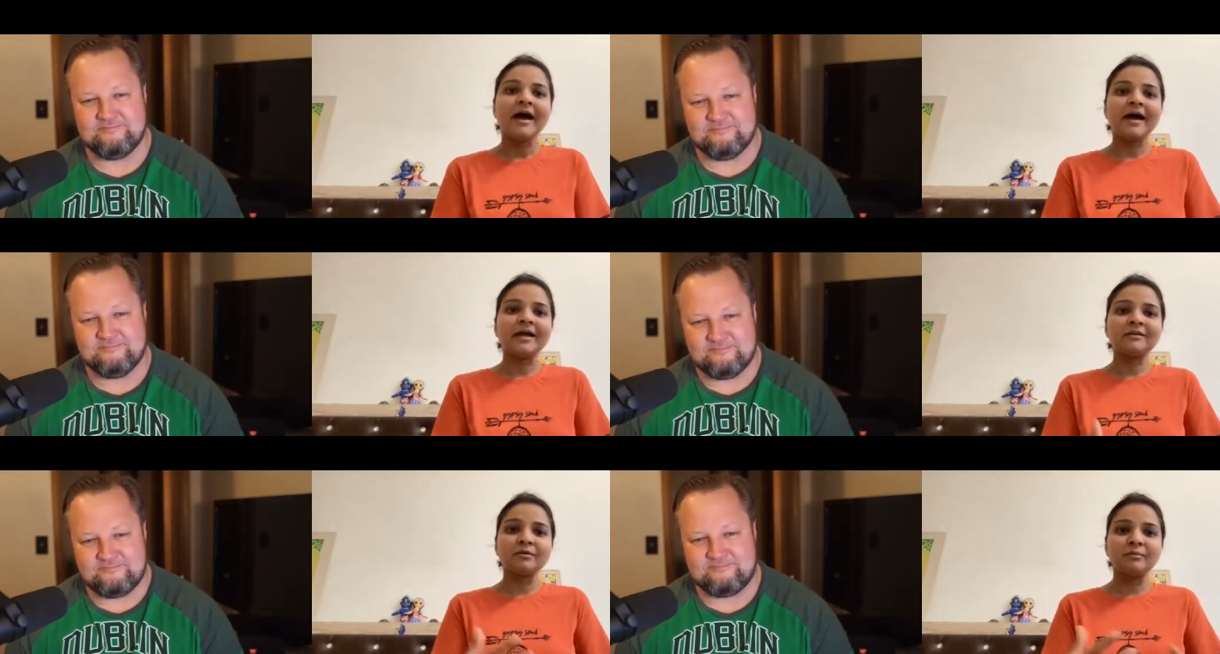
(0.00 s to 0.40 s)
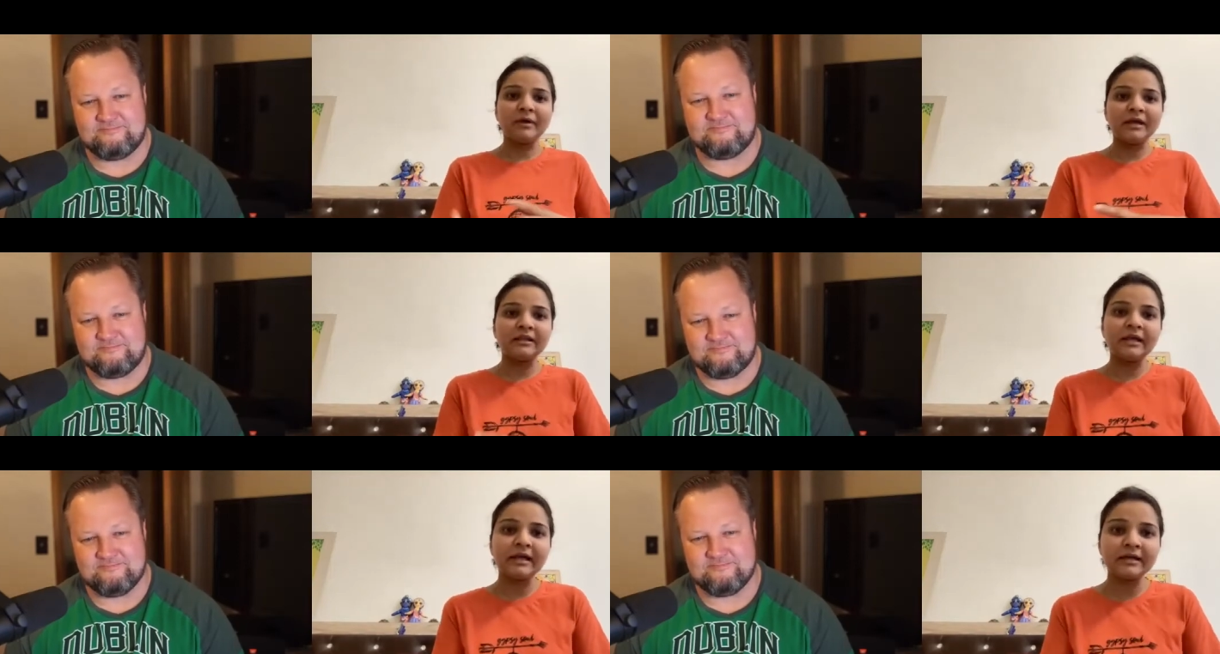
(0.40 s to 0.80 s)
Speaker 1: And the
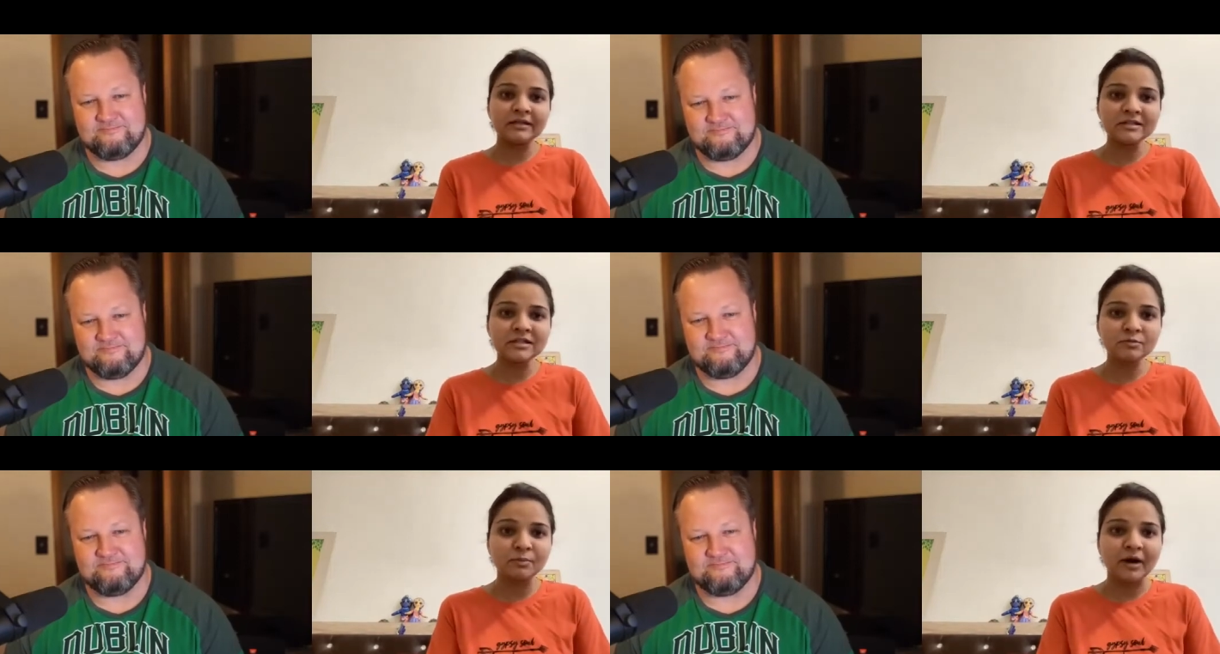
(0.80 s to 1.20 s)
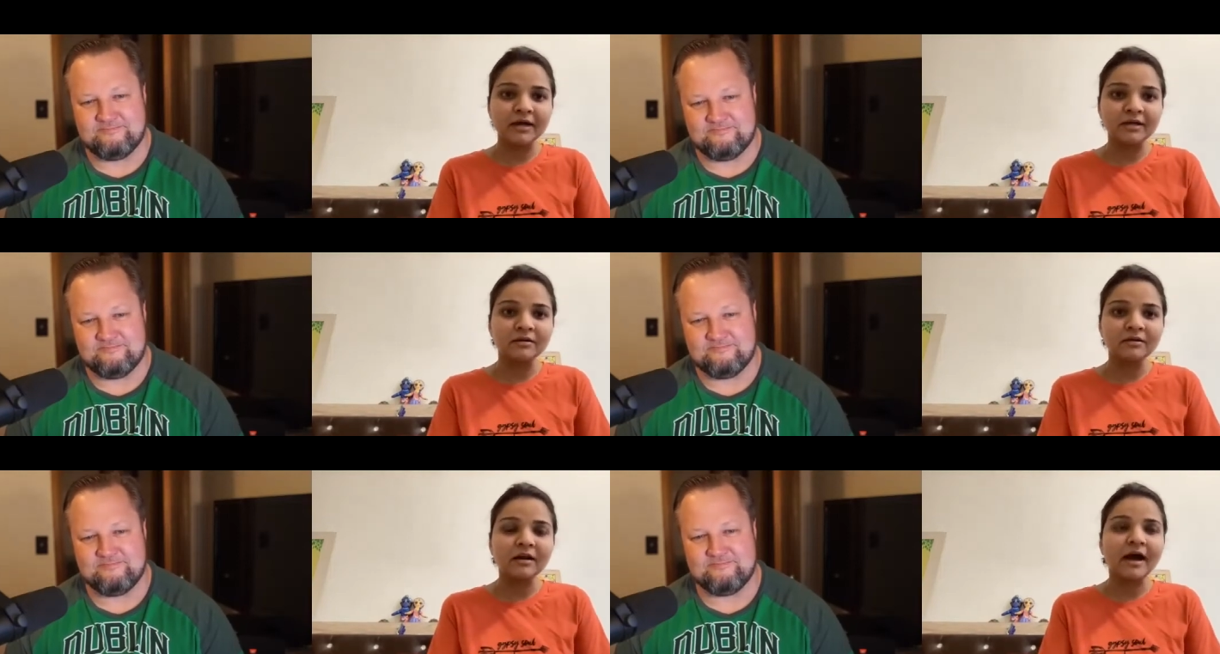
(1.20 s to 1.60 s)
way they get
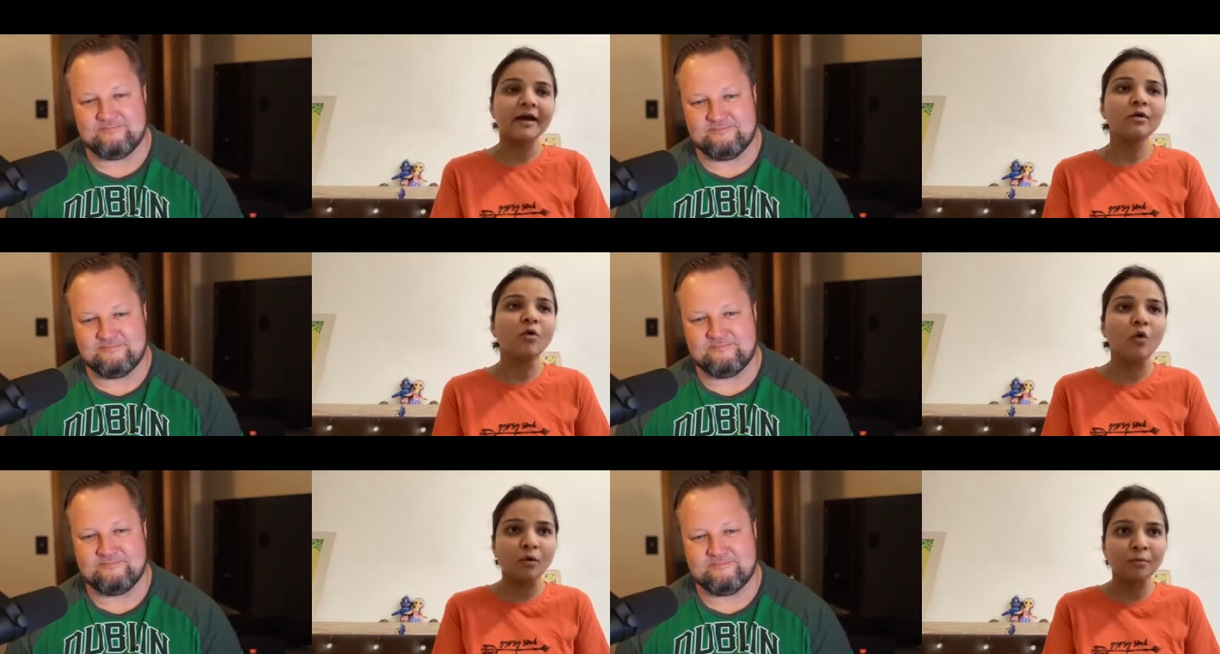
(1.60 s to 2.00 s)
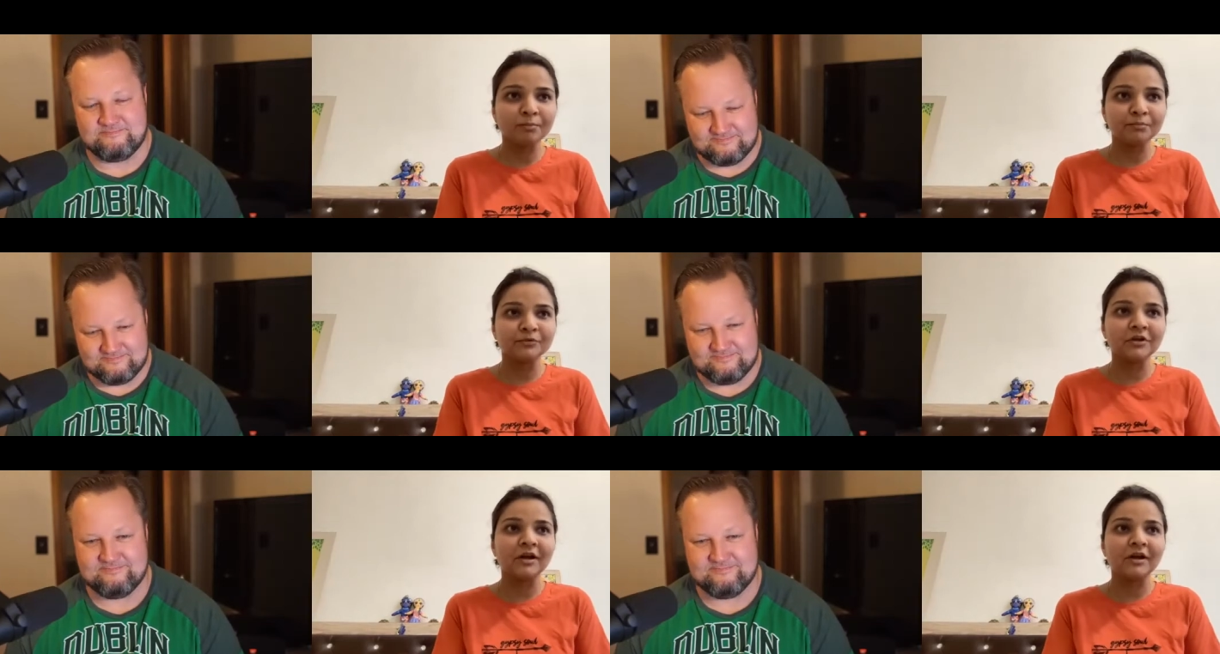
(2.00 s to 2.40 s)
inspired, I
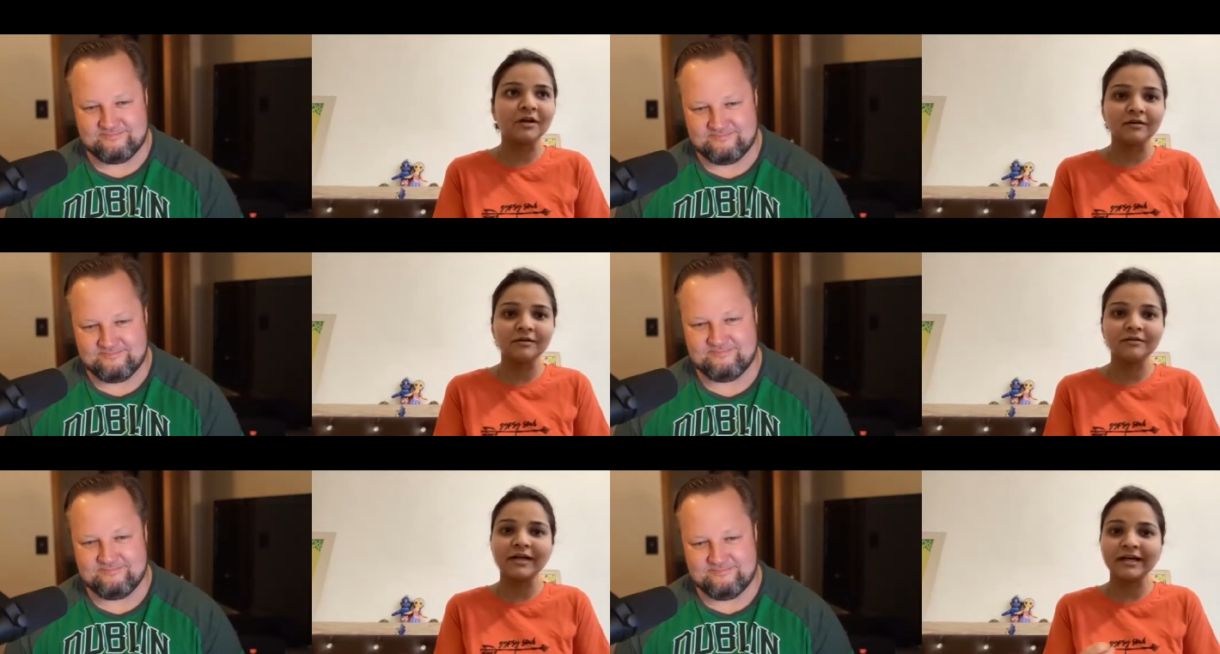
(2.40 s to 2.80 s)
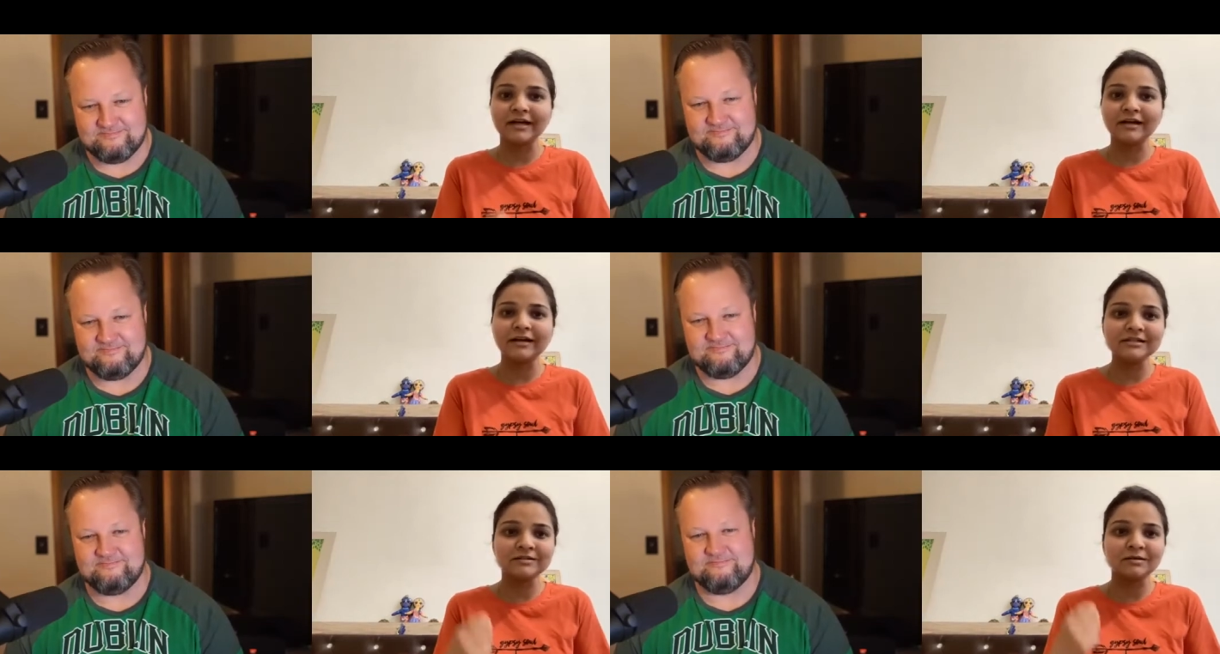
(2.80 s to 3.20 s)
hope they learn at
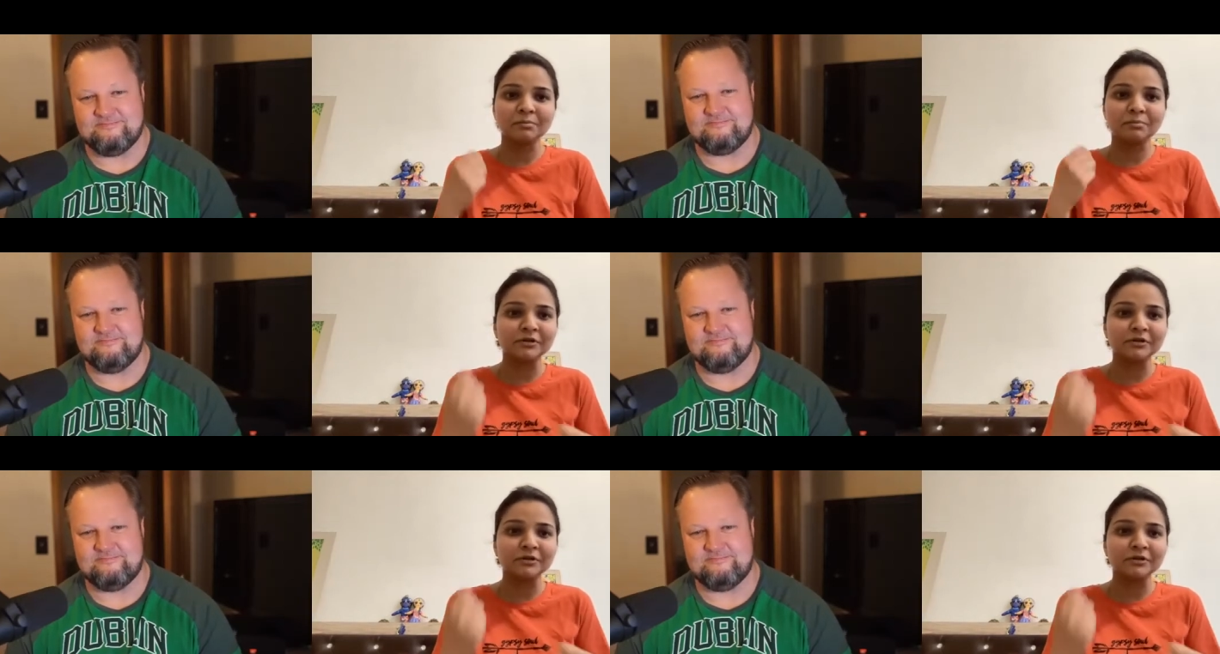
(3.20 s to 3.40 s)
least a